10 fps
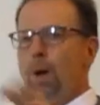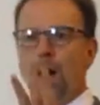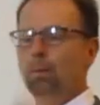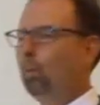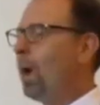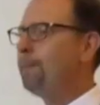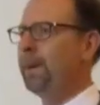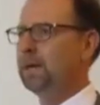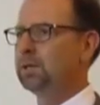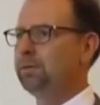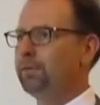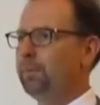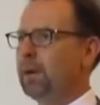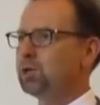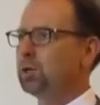web-based
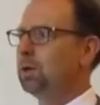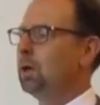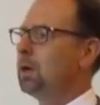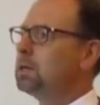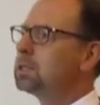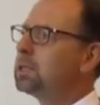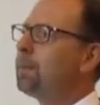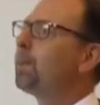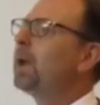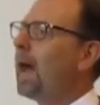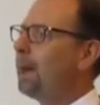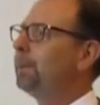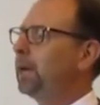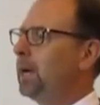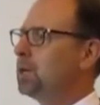information, separate
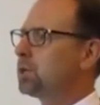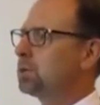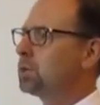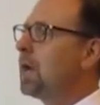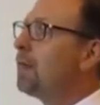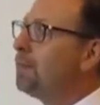applications.